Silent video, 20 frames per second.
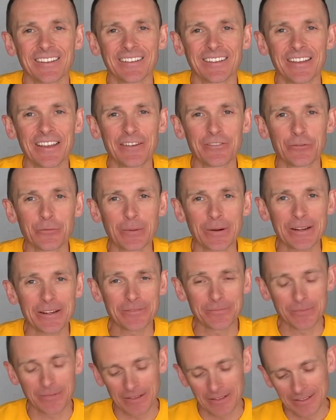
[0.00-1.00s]
Hey everybody.
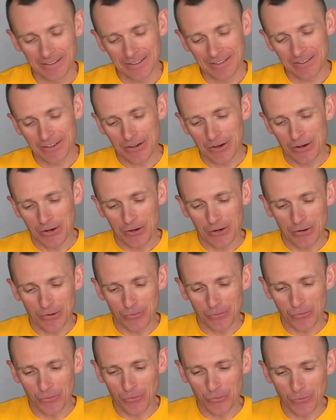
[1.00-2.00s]

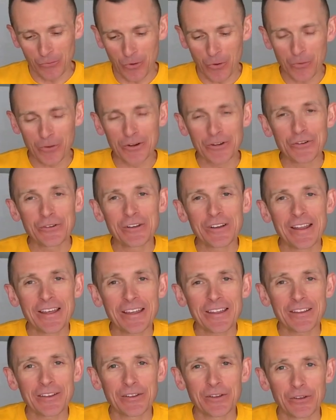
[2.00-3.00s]
What we're going to do
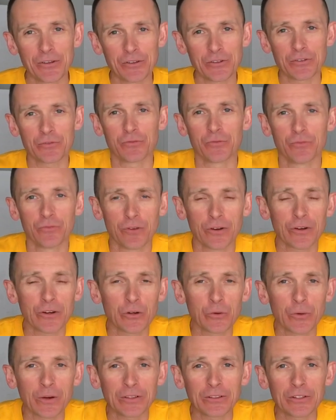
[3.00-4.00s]
today is very
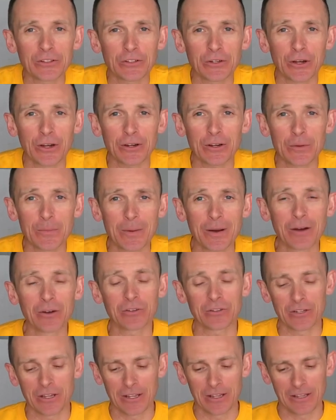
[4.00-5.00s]
quickly talk
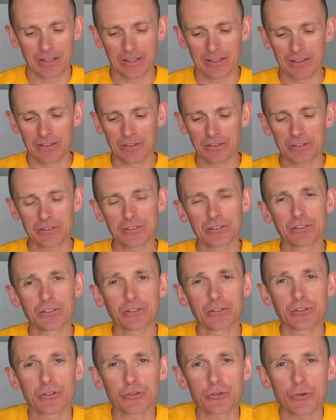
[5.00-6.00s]
about this
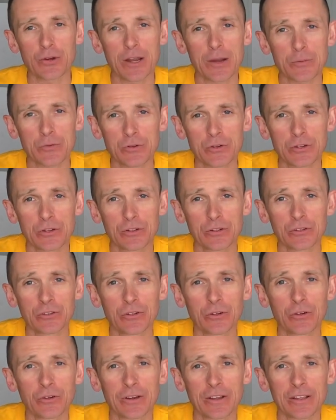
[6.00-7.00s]
little contraption here
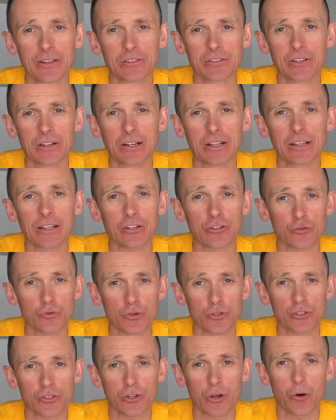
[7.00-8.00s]
known as an
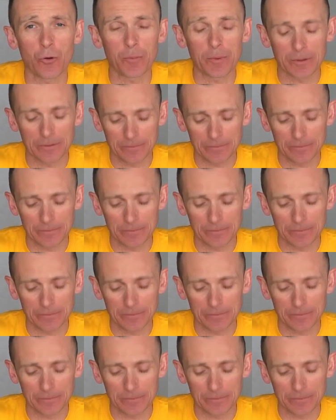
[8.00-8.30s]
electroscope.